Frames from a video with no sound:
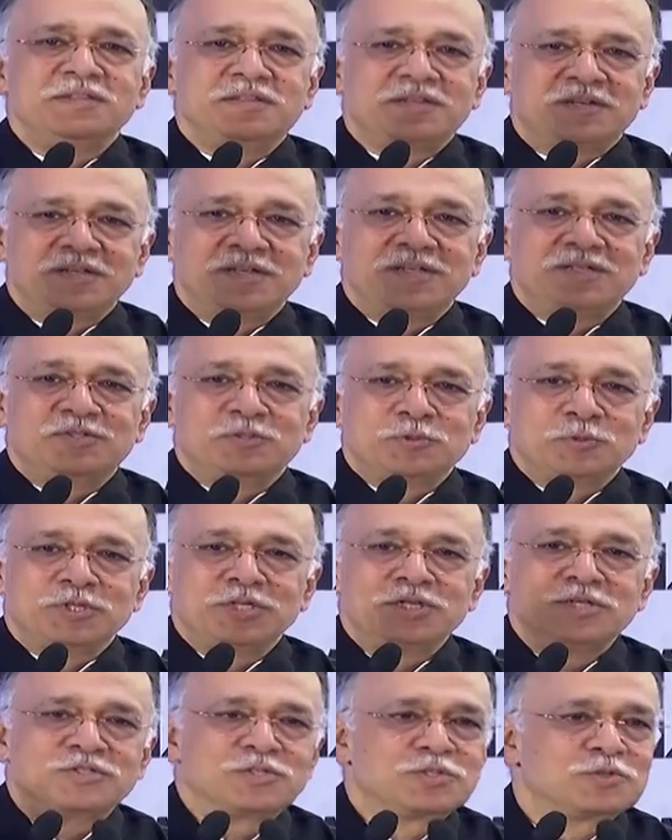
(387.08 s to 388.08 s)
three
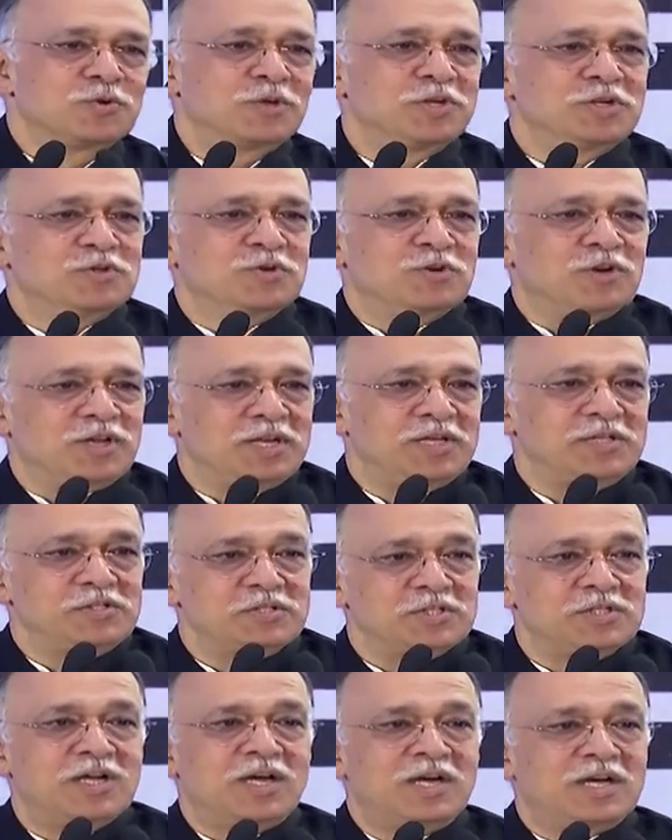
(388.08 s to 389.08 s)
students is going to college.
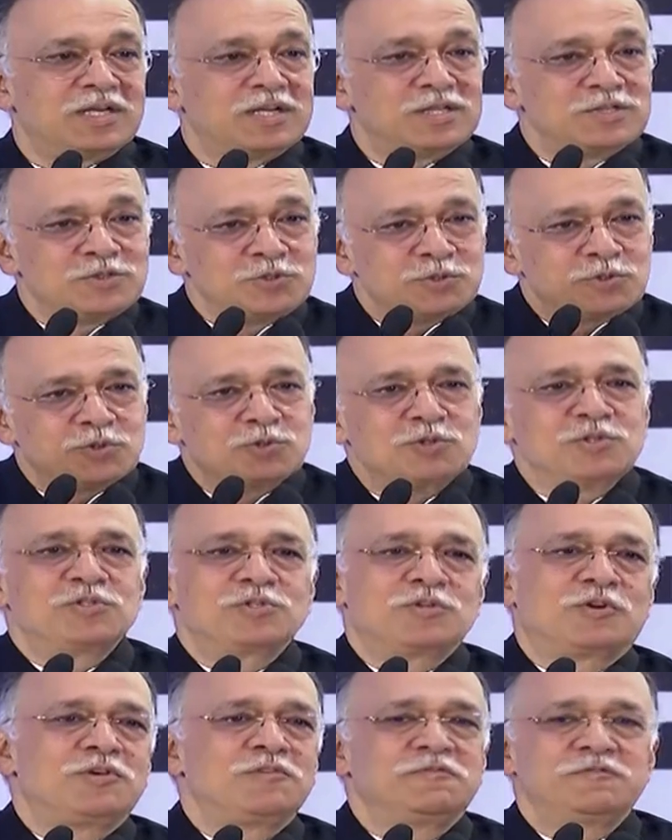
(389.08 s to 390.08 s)
Unless you don't
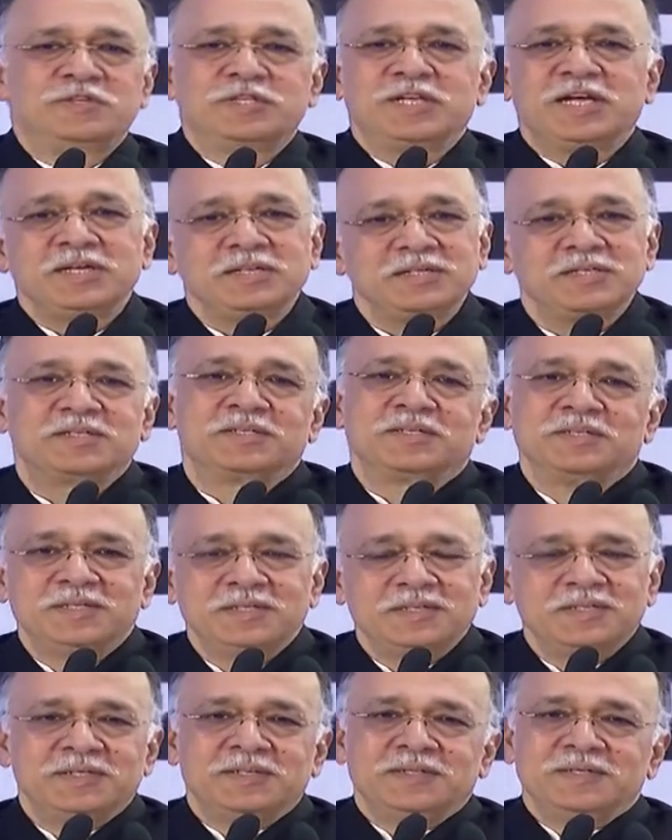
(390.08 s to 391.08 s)
solve for that,
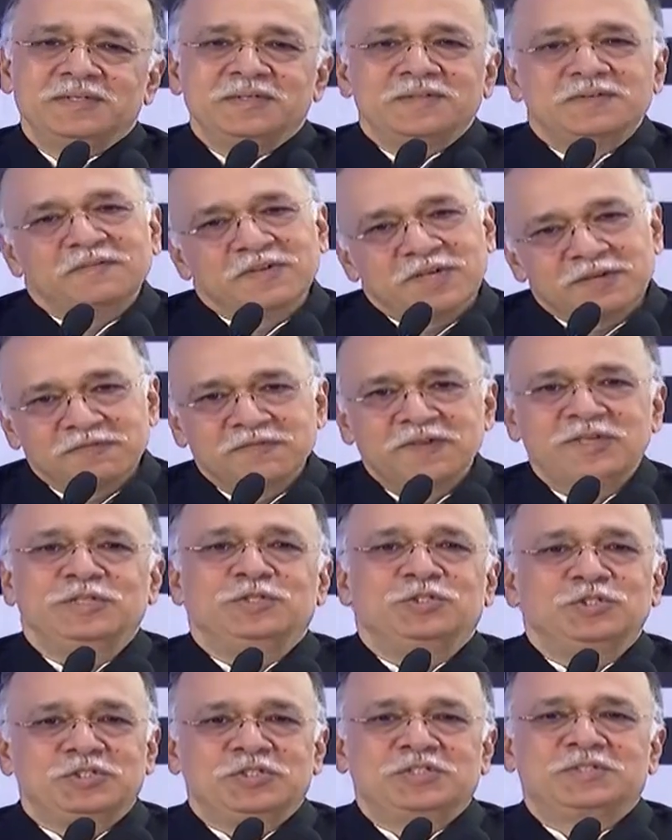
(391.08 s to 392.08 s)
we are
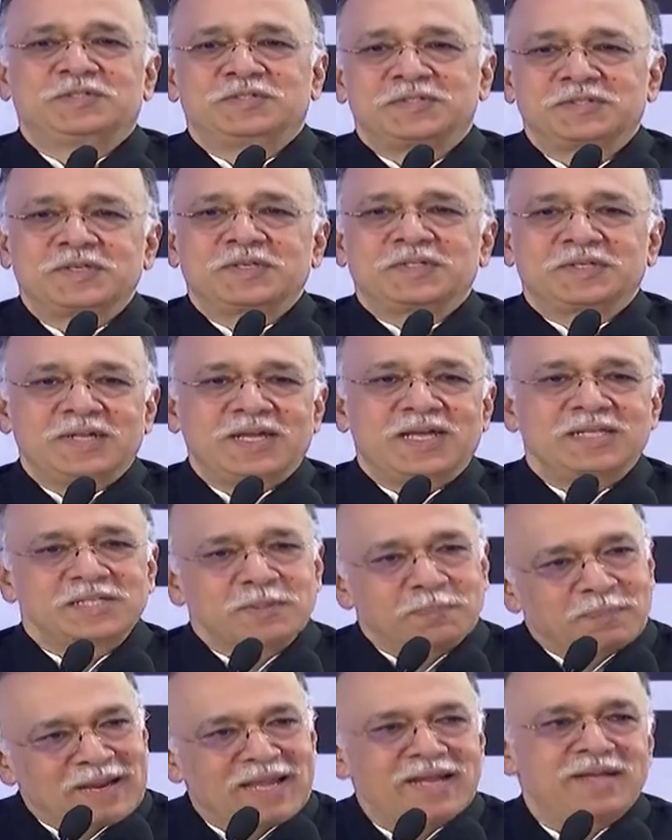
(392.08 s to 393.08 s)
finished as
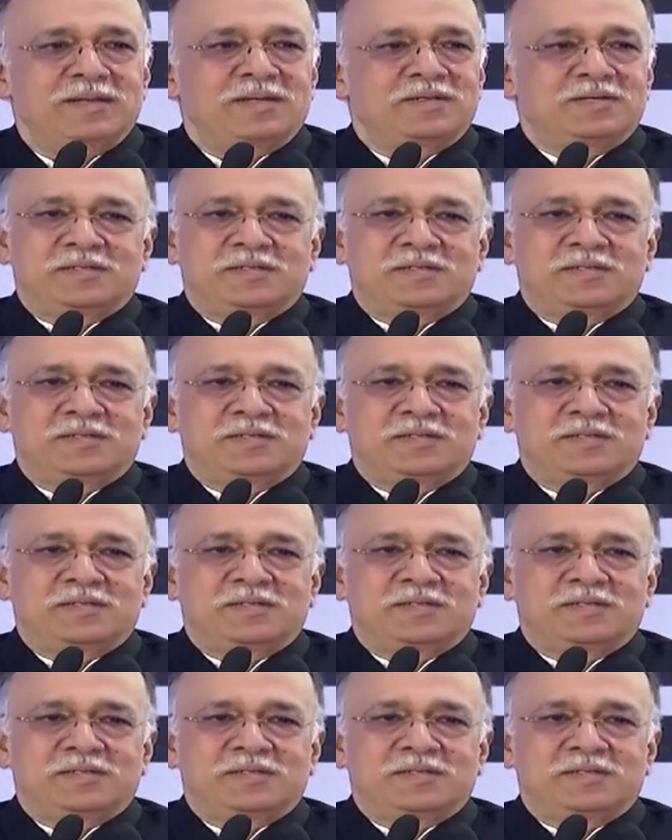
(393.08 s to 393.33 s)
a planet.